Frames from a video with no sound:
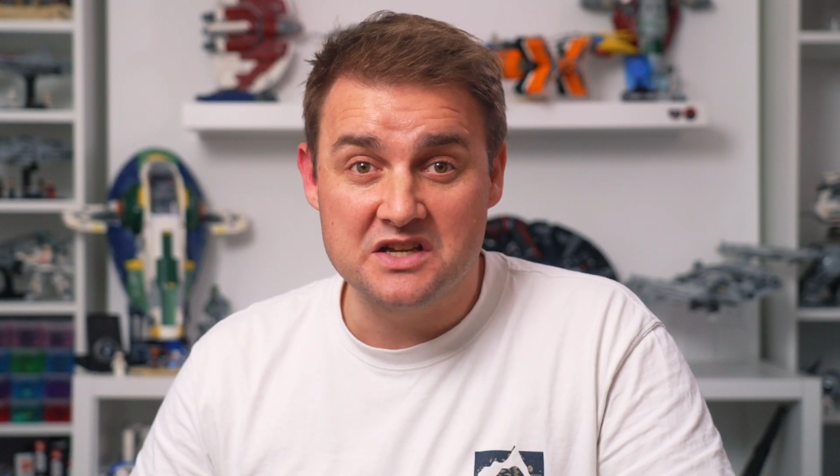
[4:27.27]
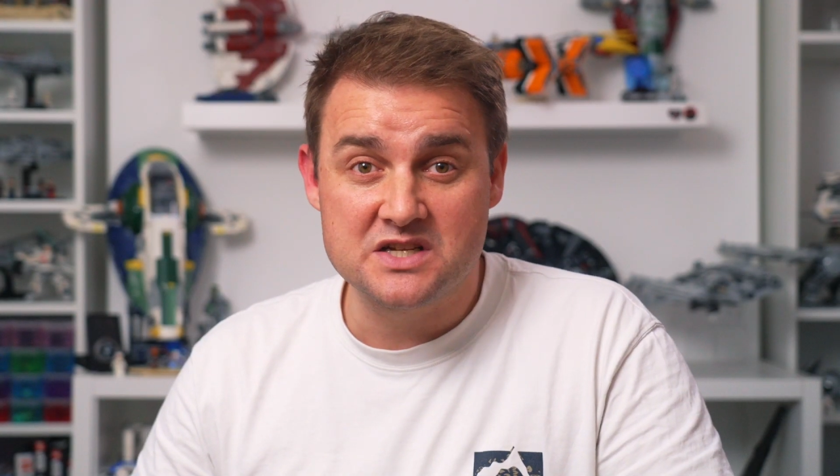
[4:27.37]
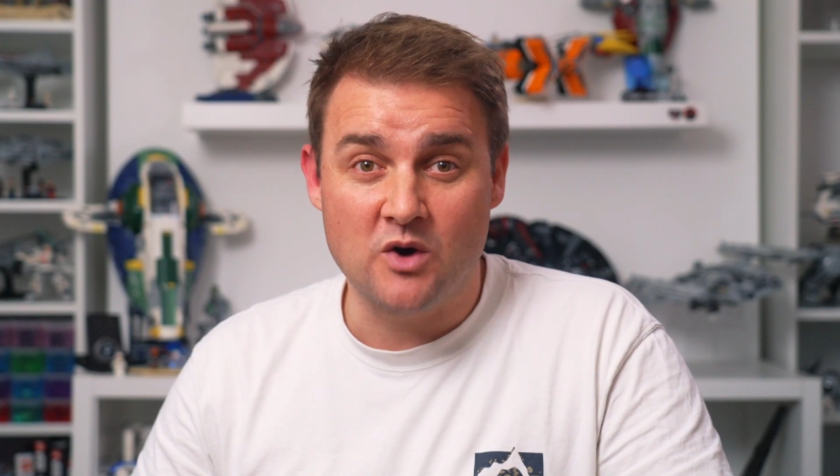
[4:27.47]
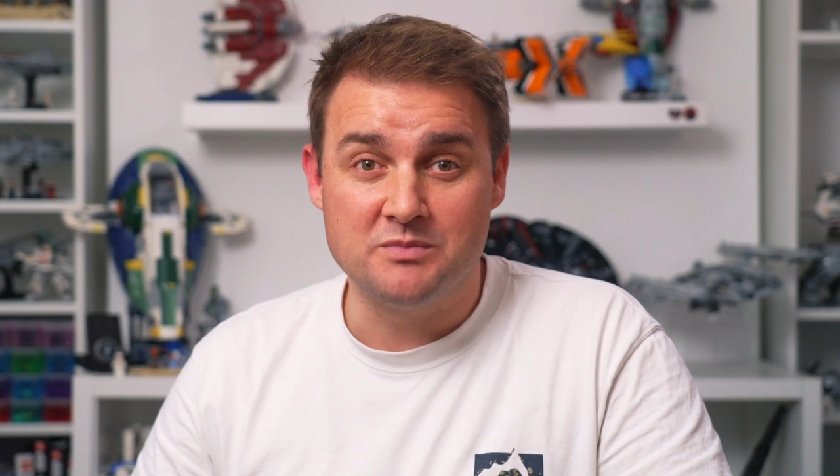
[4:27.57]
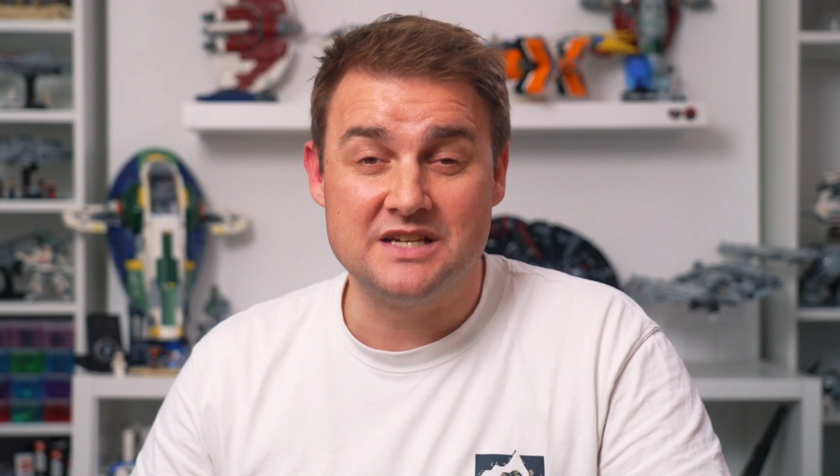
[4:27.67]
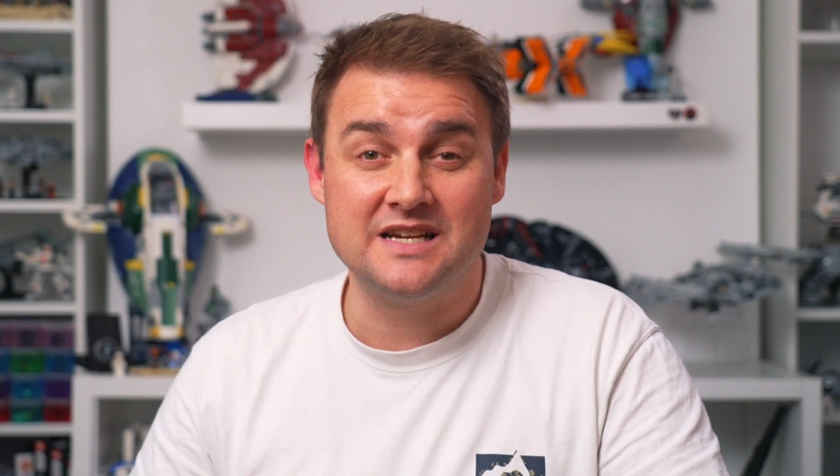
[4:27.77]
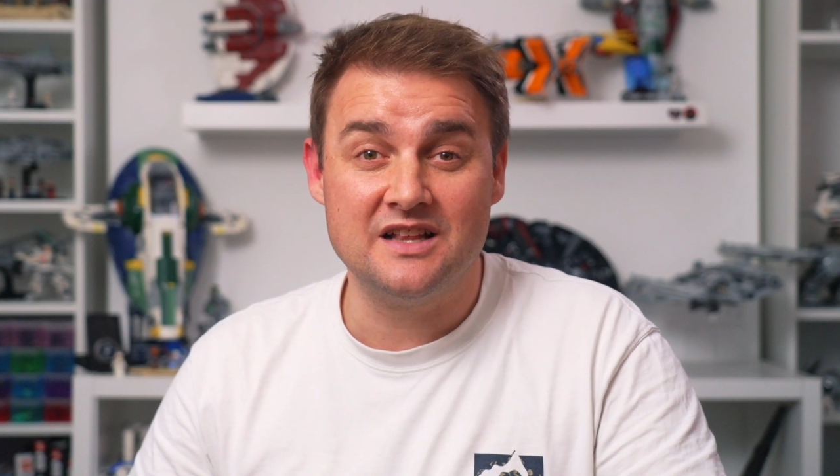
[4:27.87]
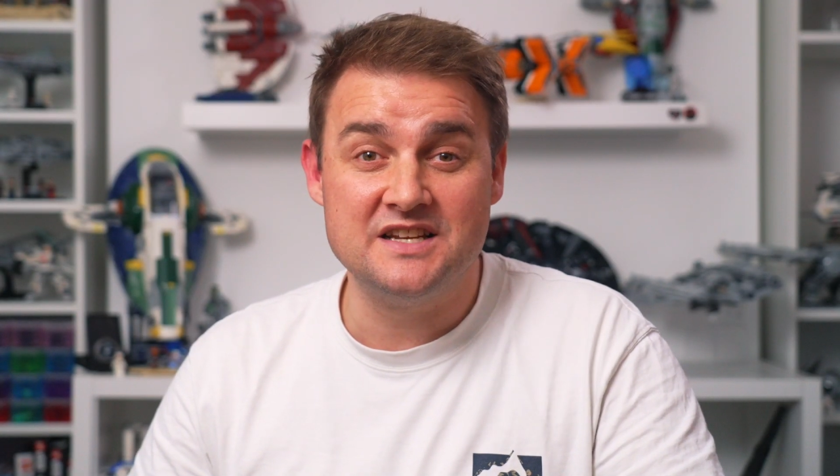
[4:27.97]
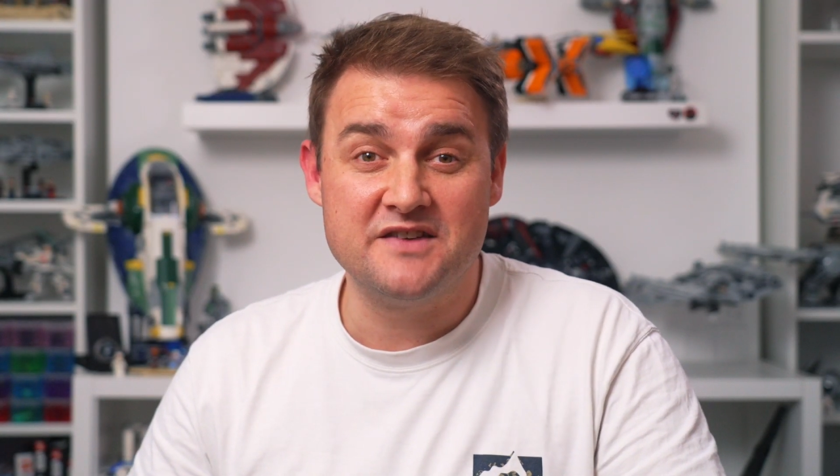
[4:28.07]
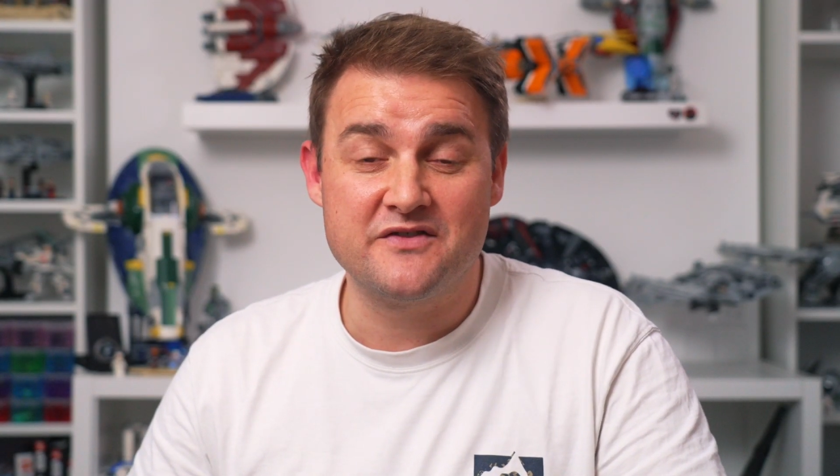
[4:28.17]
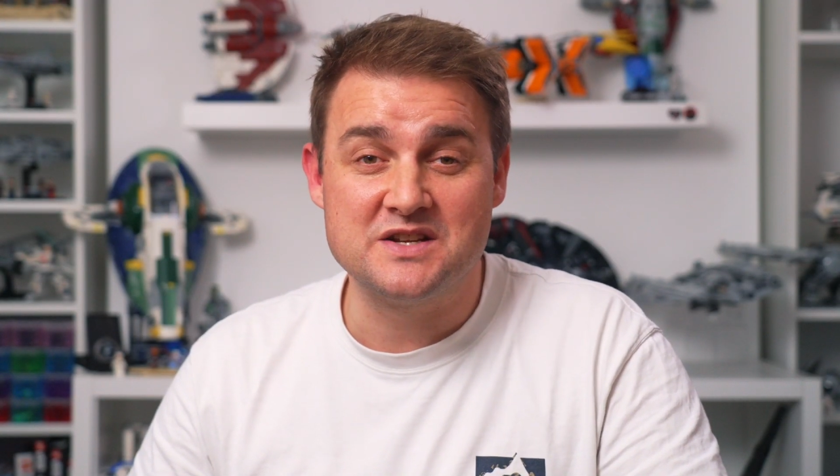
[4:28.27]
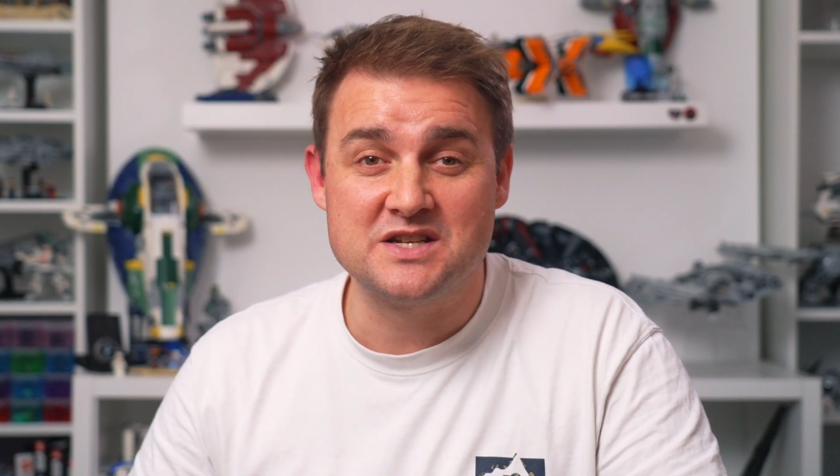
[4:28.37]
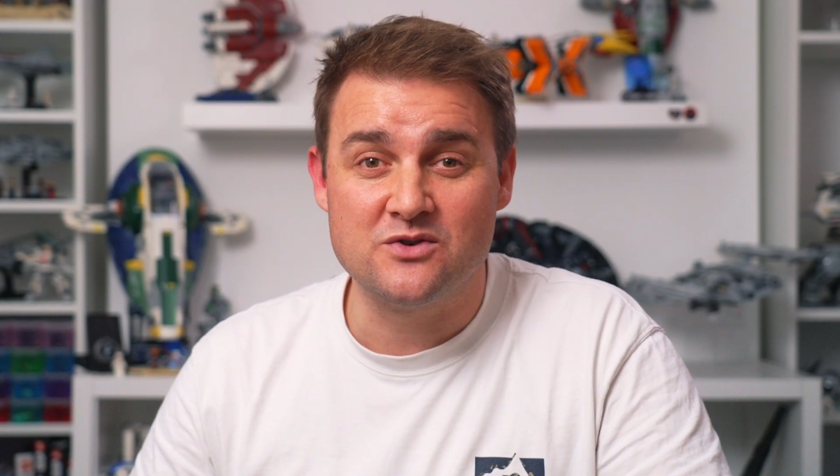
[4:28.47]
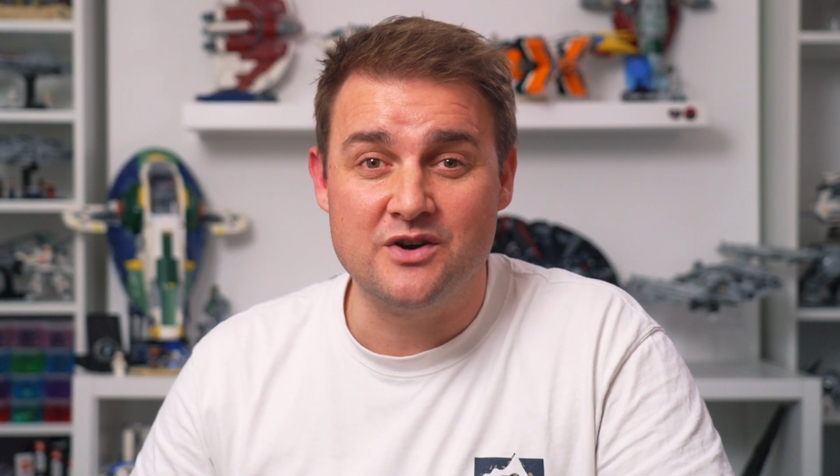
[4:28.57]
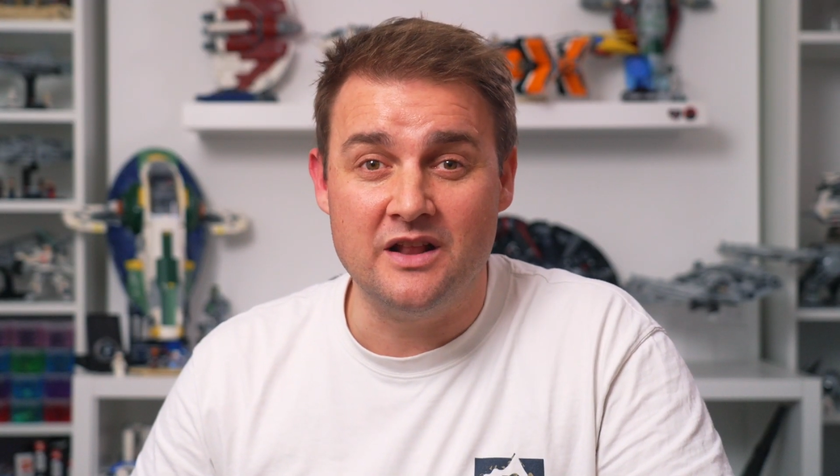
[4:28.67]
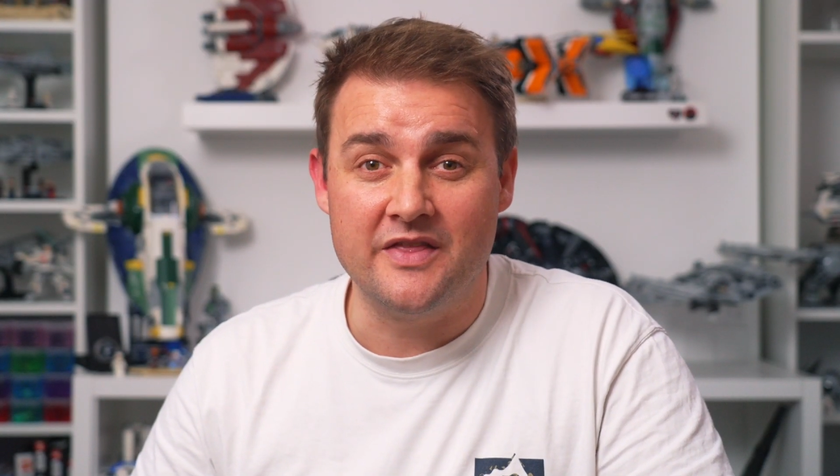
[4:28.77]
swap to tell a different story,